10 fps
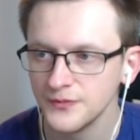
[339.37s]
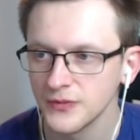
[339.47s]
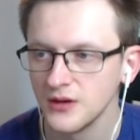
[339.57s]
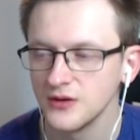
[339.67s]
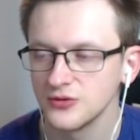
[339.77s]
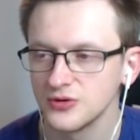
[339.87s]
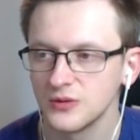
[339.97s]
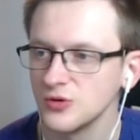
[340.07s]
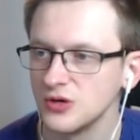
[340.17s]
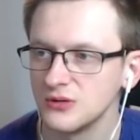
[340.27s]
Totem
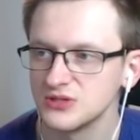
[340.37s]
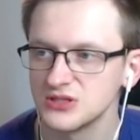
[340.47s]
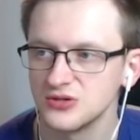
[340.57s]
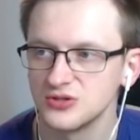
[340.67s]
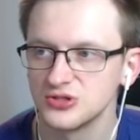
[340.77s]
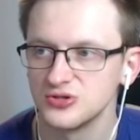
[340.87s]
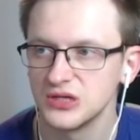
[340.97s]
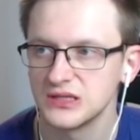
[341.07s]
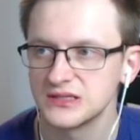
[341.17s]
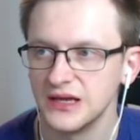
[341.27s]
Golem, just also
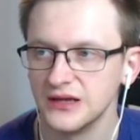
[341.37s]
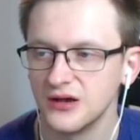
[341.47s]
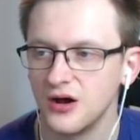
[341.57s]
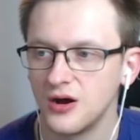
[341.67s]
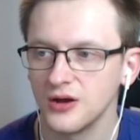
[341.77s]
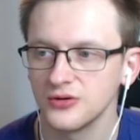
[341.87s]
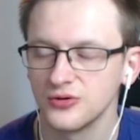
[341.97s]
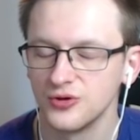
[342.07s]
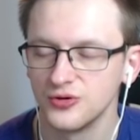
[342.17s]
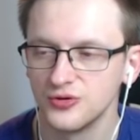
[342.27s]
insane card on
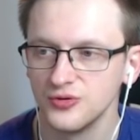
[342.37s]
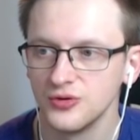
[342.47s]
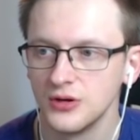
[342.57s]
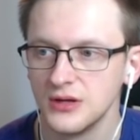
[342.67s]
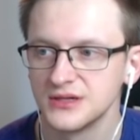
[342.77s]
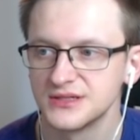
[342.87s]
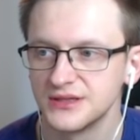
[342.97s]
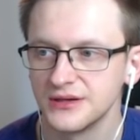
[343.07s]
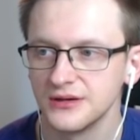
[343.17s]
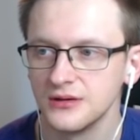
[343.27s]
turn 2.
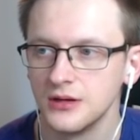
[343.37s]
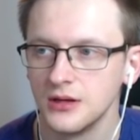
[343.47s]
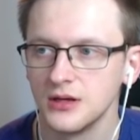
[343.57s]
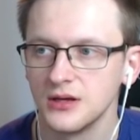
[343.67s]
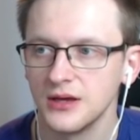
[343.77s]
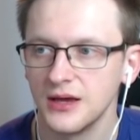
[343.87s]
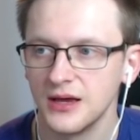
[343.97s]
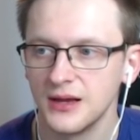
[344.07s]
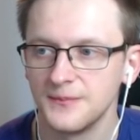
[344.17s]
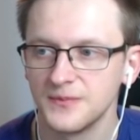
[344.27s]
Still,
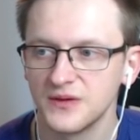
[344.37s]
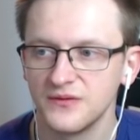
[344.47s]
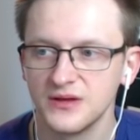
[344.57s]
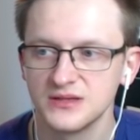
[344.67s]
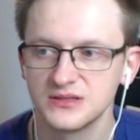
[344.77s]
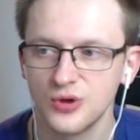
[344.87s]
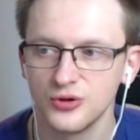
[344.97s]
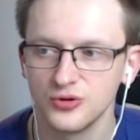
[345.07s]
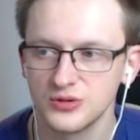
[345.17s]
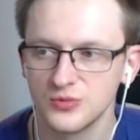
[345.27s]
the thing is, Coin
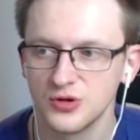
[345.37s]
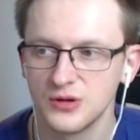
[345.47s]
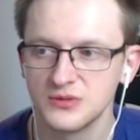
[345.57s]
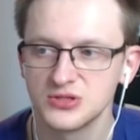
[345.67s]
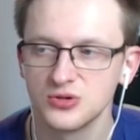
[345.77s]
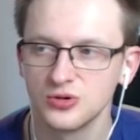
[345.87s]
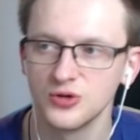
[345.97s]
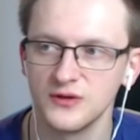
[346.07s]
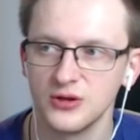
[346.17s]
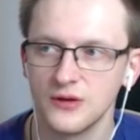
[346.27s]
Totem Golem is so good
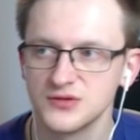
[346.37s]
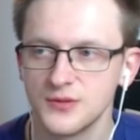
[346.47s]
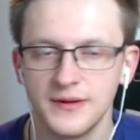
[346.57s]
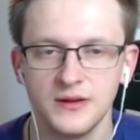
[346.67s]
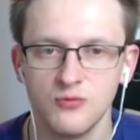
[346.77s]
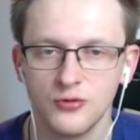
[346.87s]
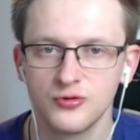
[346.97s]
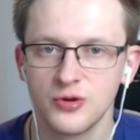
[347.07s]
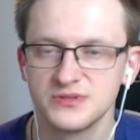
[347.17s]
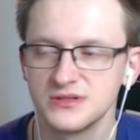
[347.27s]
when you have so many
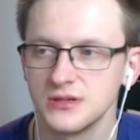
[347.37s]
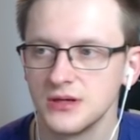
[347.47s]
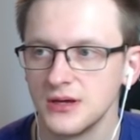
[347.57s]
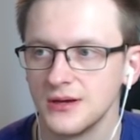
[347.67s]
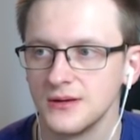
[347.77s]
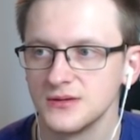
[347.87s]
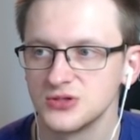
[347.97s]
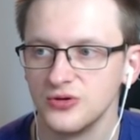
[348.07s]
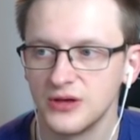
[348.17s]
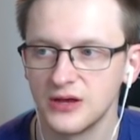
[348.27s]
1-drops, so
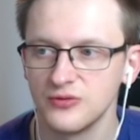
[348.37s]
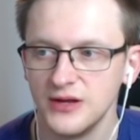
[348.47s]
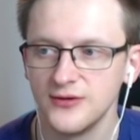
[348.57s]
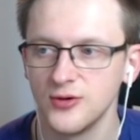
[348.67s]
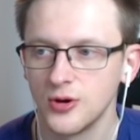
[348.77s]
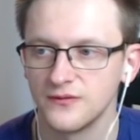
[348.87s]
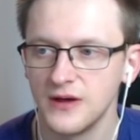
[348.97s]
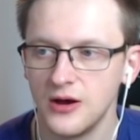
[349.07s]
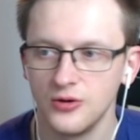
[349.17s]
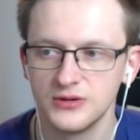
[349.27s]
you can really curve
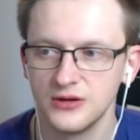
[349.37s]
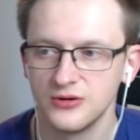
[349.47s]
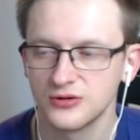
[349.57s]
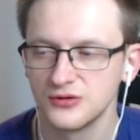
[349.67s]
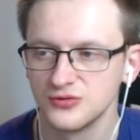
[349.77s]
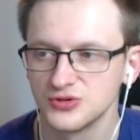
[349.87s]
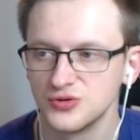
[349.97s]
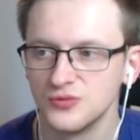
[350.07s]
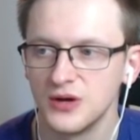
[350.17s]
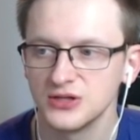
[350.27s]
out and not lose too
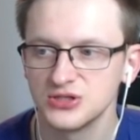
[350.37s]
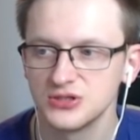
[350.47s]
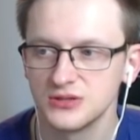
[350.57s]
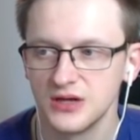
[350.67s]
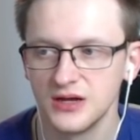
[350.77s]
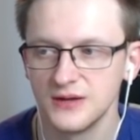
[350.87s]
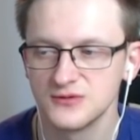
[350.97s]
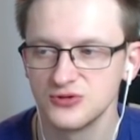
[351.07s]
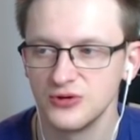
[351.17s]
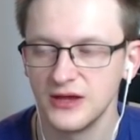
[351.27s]
much, so
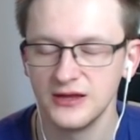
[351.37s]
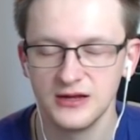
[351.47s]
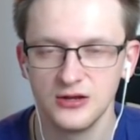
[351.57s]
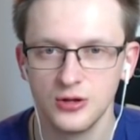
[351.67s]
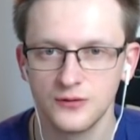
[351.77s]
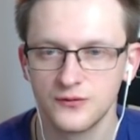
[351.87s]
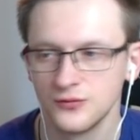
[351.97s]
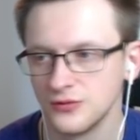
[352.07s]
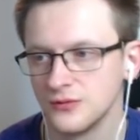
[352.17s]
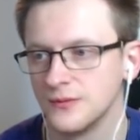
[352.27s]
you gain a lot through
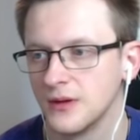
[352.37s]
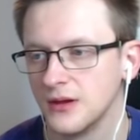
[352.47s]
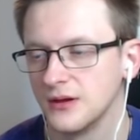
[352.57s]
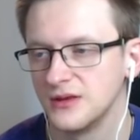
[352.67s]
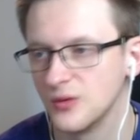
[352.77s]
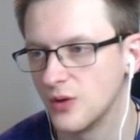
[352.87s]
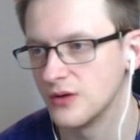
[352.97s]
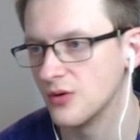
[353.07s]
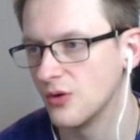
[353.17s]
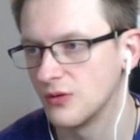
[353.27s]
the 1
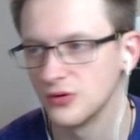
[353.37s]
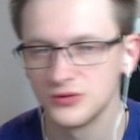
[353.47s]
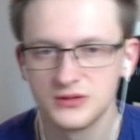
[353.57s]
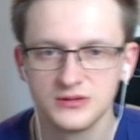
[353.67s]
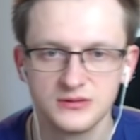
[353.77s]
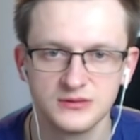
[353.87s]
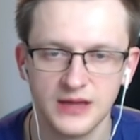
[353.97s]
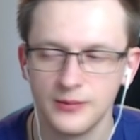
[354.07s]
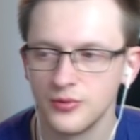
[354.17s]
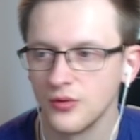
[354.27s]
overload tempo.